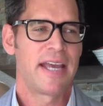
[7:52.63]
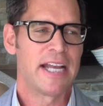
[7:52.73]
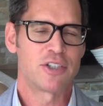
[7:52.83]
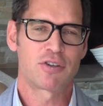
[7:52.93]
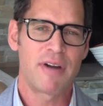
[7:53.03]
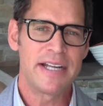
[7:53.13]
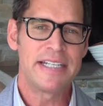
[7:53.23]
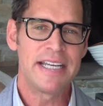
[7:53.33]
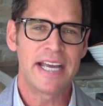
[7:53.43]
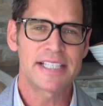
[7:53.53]
and trying
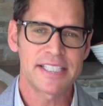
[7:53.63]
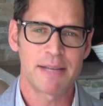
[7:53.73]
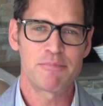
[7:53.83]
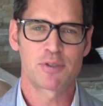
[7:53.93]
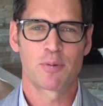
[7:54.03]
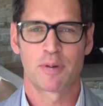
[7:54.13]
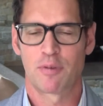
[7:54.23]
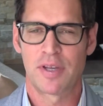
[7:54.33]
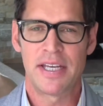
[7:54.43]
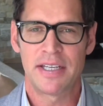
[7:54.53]
to get some sort
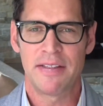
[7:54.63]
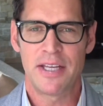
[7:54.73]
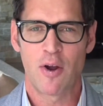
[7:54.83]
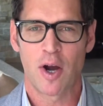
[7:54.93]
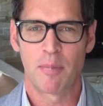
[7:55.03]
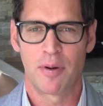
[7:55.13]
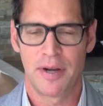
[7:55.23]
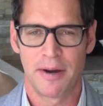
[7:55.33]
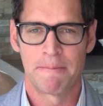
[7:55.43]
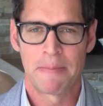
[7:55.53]
of kink in the armor
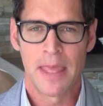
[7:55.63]
here.